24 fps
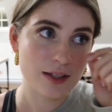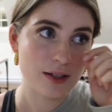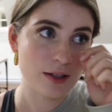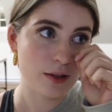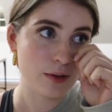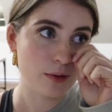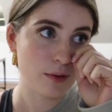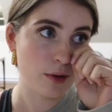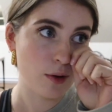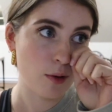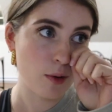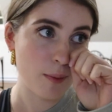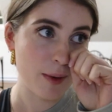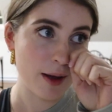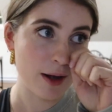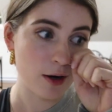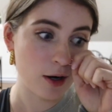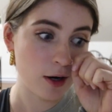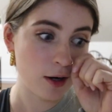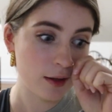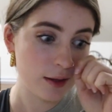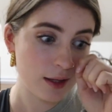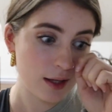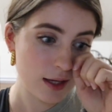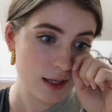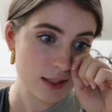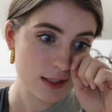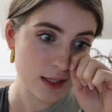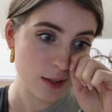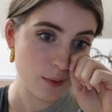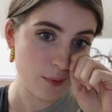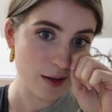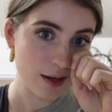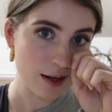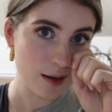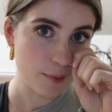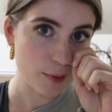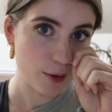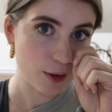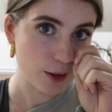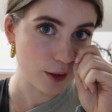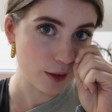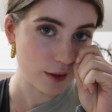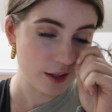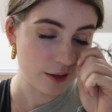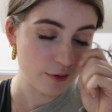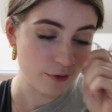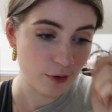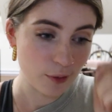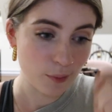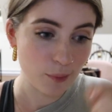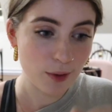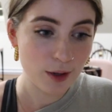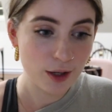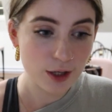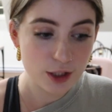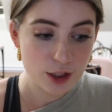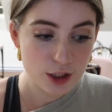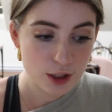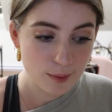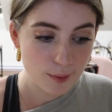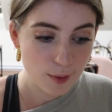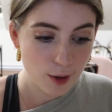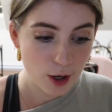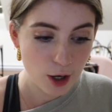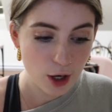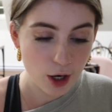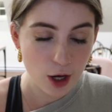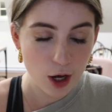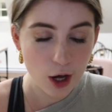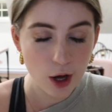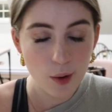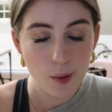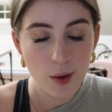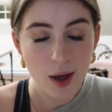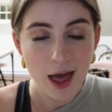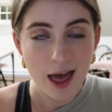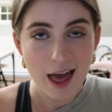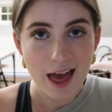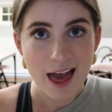to go to bed early because I wake up early for work tomorrow.